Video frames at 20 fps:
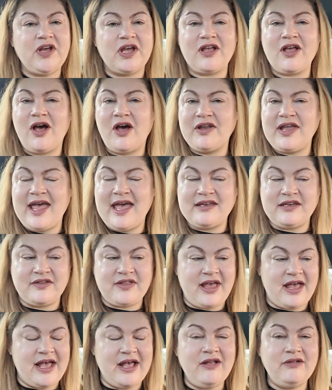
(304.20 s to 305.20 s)
I can't edit
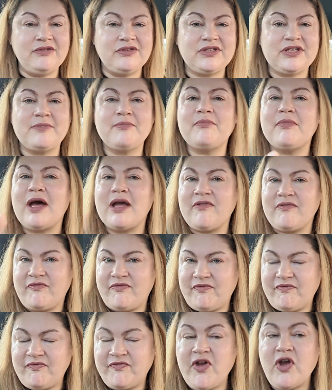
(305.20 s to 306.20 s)
that out. My
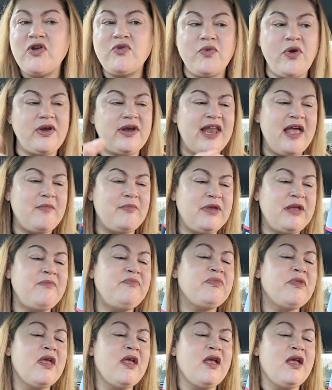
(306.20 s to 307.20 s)
phone won't let me.
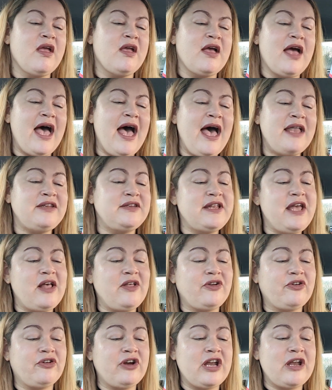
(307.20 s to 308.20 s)
Hand and
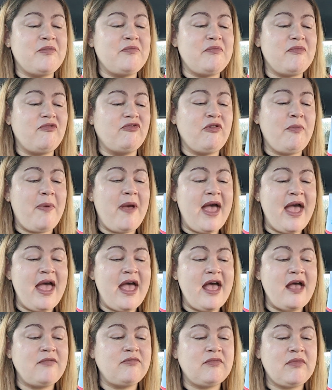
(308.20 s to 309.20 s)
nail cream
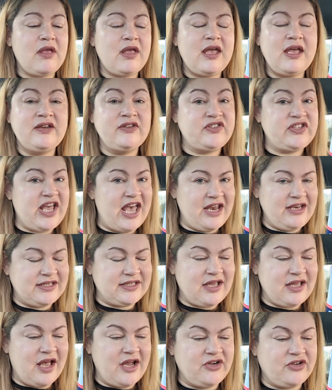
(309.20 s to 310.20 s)
repair,
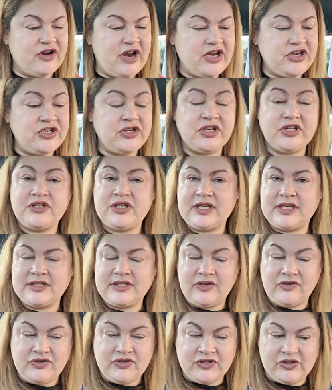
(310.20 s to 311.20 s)
intense hydration, I should think
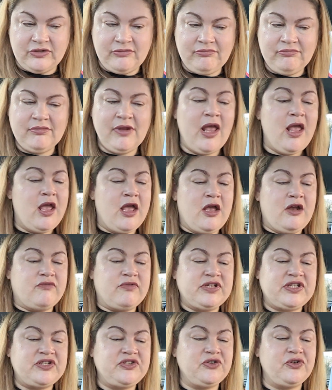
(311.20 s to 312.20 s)
so too.
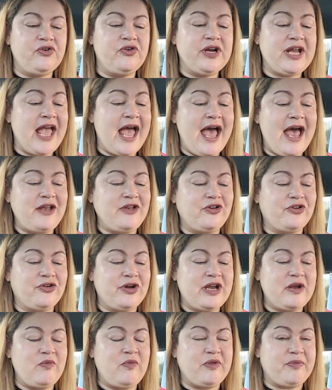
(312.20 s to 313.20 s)
Restoring hand
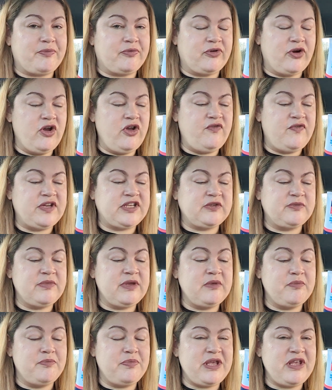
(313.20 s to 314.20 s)
cream with
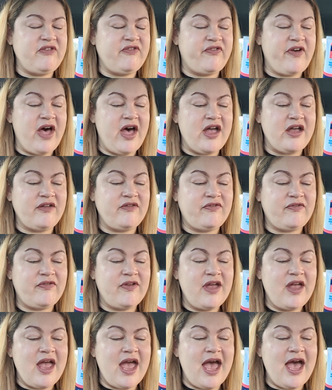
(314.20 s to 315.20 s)
provitamin B5
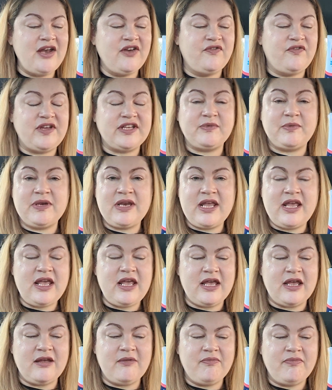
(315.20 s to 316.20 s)
and vitamin
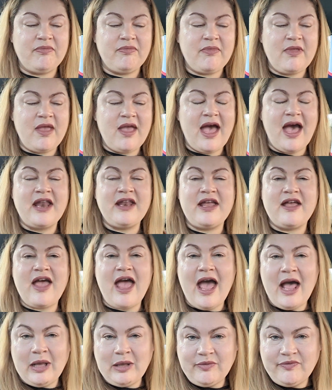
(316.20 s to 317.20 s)
E. And it
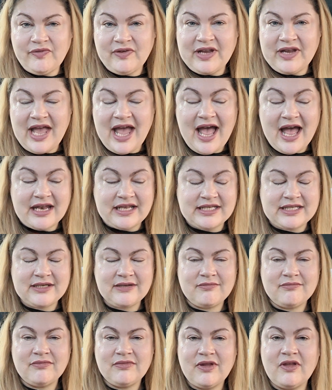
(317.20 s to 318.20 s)
helpfully adds
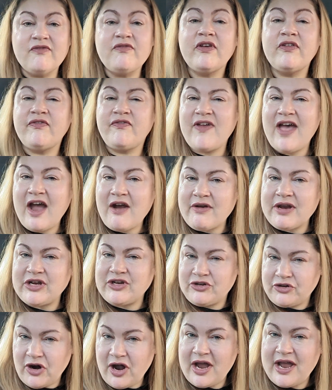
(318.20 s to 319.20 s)
for very
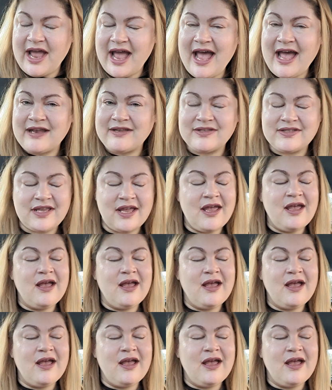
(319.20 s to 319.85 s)
dry hands.